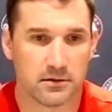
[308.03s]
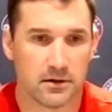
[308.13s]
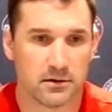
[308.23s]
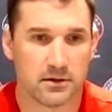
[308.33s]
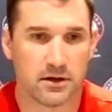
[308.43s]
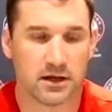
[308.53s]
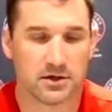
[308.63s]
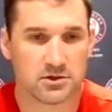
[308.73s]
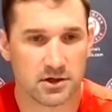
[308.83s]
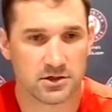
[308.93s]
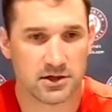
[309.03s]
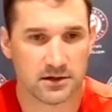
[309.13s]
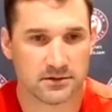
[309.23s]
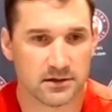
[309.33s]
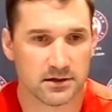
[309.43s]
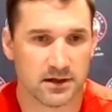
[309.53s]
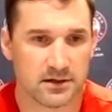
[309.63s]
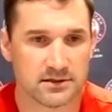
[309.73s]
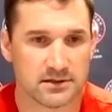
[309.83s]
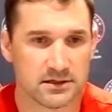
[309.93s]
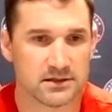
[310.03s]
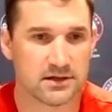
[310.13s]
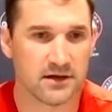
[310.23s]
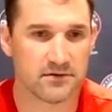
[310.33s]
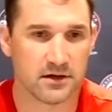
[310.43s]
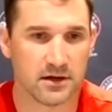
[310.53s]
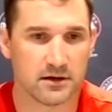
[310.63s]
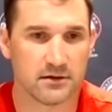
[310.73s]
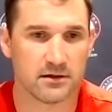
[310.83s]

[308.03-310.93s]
and then you kind of stretch it out to like that 6-7 inning,